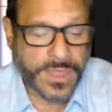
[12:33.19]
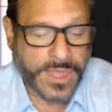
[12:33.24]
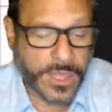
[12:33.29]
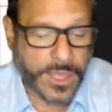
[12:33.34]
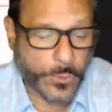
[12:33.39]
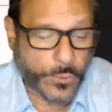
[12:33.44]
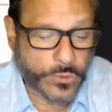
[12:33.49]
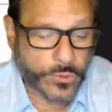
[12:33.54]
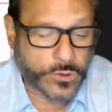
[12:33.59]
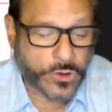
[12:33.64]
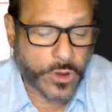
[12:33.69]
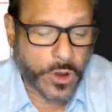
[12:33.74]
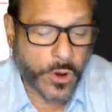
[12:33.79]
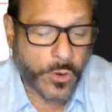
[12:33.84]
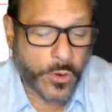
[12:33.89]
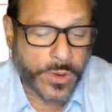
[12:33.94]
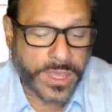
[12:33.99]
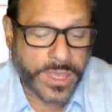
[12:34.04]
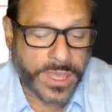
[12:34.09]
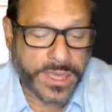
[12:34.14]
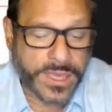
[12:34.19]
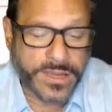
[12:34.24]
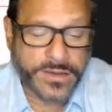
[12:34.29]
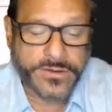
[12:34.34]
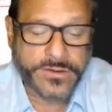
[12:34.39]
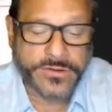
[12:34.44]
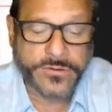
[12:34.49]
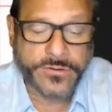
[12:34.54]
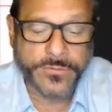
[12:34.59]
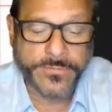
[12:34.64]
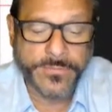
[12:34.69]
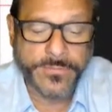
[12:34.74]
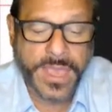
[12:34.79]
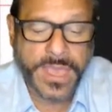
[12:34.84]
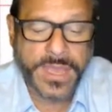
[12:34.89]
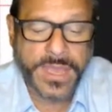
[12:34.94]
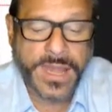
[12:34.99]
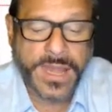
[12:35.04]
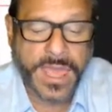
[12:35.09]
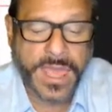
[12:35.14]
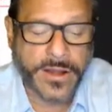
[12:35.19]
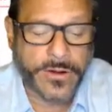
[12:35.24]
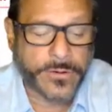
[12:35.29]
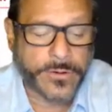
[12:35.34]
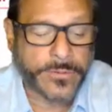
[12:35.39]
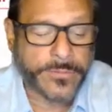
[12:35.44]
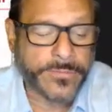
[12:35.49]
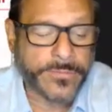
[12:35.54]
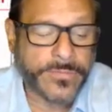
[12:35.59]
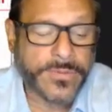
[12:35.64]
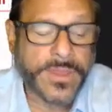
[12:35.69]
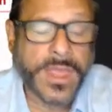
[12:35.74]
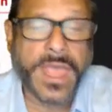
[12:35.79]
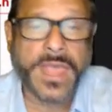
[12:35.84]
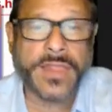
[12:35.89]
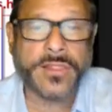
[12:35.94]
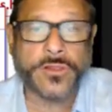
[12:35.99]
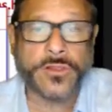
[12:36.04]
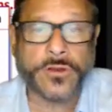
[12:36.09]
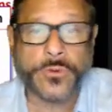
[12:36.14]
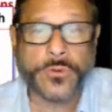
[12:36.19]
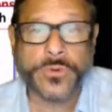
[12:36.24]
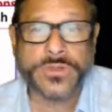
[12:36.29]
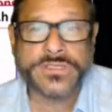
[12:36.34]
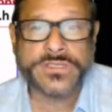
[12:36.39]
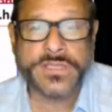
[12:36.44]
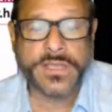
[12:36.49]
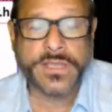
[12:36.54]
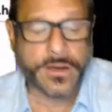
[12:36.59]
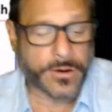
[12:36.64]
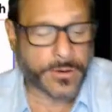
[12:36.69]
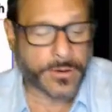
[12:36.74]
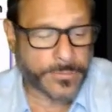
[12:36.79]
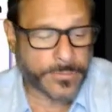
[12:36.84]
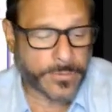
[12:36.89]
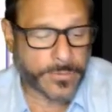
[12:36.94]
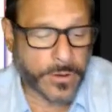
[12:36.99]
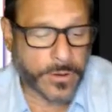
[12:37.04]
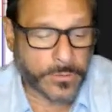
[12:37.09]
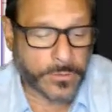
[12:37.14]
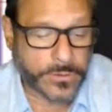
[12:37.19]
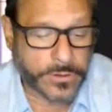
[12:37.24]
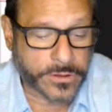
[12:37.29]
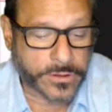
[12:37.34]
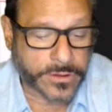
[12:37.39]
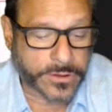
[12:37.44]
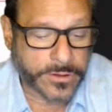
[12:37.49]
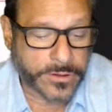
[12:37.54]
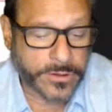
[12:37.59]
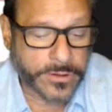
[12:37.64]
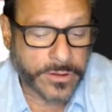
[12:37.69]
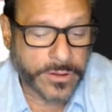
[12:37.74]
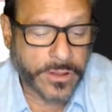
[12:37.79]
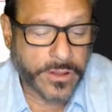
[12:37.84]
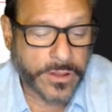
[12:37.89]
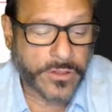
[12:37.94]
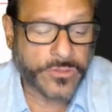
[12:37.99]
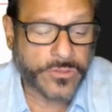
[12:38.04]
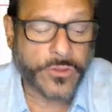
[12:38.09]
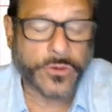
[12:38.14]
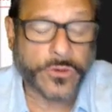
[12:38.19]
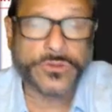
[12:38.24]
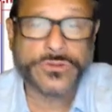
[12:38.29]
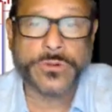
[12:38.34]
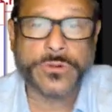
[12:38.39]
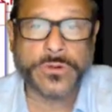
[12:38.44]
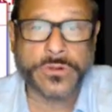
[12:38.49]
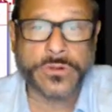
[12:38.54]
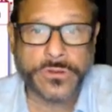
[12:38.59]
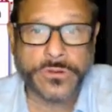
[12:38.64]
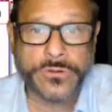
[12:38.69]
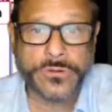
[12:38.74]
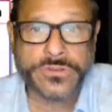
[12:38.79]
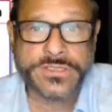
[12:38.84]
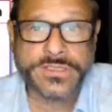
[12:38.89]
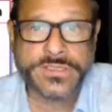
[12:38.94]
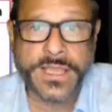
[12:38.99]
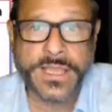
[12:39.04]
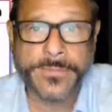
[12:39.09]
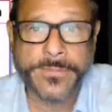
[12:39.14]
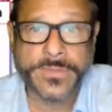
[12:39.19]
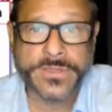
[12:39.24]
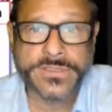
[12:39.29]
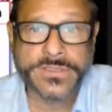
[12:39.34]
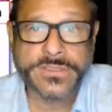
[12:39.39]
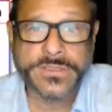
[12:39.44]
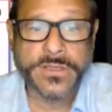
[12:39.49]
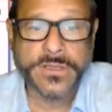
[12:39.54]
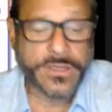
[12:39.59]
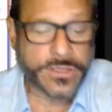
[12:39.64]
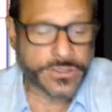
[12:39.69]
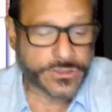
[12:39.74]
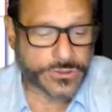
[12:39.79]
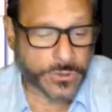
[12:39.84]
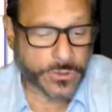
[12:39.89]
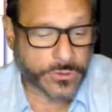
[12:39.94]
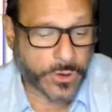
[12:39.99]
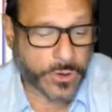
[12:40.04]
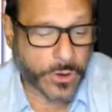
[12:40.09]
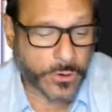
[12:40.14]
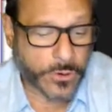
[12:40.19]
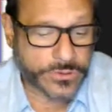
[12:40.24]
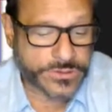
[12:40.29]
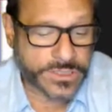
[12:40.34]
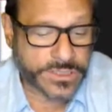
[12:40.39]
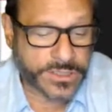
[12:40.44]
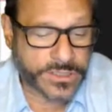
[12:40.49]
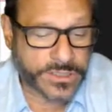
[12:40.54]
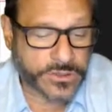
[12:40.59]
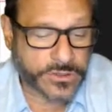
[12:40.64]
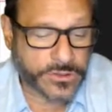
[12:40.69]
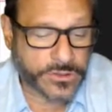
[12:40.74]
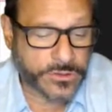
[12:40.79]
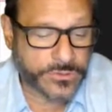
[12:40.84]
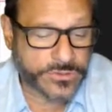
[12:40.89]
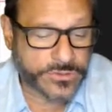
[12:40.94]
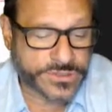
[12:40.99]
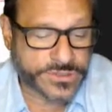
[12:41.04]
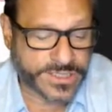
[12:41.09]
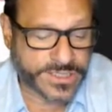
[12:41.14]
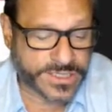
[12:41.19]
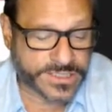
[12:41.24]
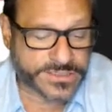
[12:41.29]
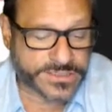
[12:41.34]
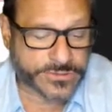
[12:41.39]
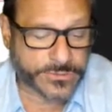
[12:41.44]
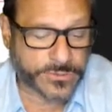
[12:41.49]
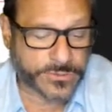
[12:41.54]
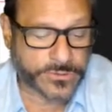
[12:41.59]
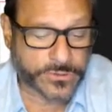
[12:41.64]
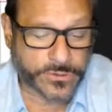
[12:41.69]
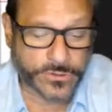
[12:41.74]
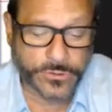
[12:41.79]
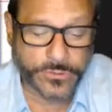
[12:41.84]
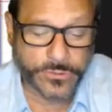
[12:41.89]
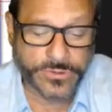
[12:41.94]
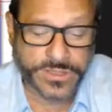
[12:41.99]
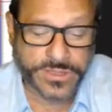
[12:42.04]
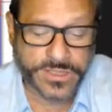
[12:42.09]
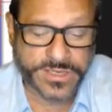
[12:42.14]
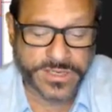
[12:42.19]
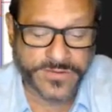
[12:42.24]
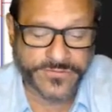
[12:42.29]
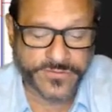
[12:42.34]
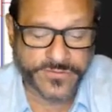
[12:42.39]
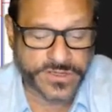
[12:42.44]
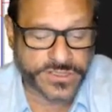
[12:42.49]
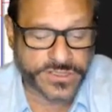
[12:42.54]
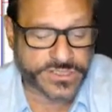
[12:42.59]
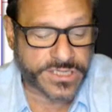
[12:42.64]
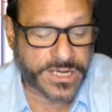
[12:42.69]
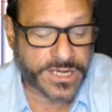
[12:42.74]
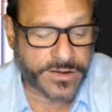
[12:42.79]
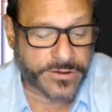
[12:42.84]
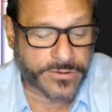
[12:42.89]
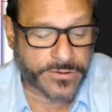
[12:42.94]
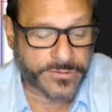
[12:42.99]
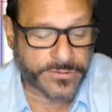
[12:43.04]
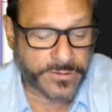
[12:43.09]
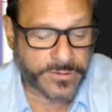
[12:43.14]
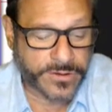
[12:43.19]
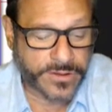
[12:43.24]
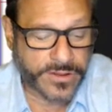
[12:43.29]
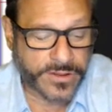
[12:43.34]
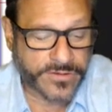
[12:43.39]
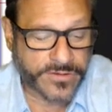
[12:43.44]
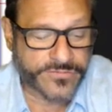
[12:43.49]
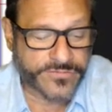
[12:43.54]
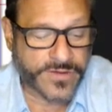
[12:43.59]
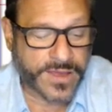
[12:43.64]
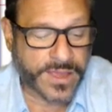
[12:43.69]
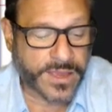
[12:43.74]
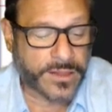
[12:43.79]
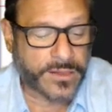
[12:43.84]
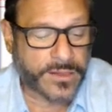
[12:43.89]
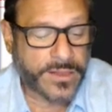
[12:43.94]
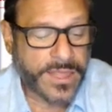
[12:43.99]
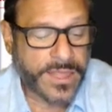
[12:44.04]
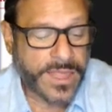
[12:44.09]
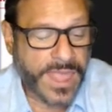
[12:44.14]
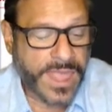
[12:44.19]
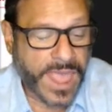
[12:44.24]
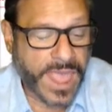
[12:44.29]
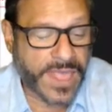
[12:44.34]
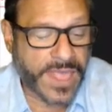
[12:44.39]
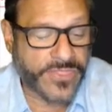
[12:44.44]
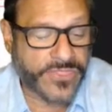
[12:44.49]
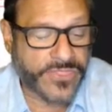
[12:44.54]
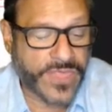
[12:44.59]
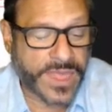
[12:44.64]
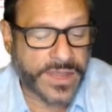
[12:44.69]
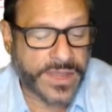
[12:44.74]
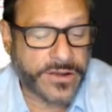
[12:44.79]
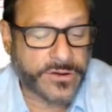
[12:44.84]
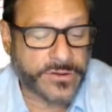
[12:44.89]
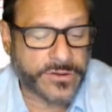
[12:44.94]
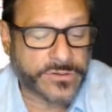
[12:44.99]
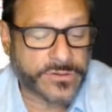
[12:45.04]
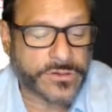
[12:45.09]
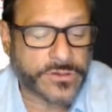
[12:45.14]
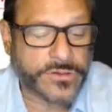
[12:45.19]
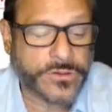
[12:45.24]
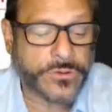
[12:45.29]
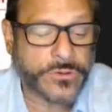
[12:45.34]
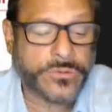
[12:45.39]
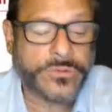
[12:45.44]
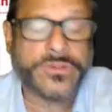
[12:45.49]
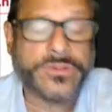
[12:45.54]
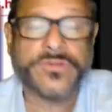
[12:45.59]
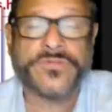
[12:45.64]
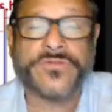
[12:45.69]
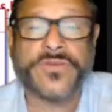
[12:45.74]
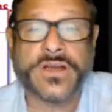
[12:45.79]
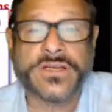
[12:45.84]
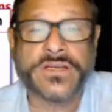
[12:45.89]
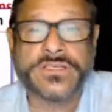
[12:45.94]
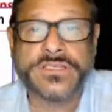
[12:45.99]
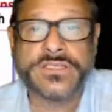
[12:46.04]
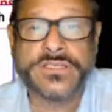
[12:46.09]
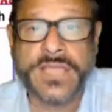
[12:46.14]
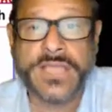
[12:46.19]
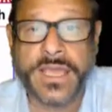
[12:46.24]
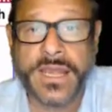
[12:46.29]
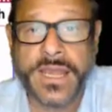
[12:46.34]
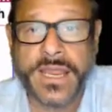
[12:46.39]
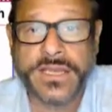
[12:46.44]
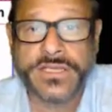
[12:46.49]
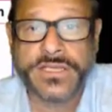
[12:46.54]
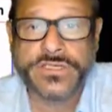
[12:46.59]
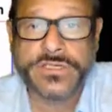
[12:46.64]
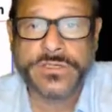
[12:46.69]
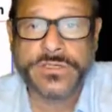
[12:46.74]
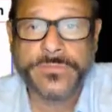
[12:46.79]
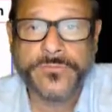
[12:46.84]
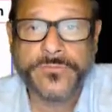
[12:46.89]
It will go into main header, and look what's there. Oh, look, those are include statements. So it goes and it includes this, so it'll include the definition header file, and then it'll include the functions.h.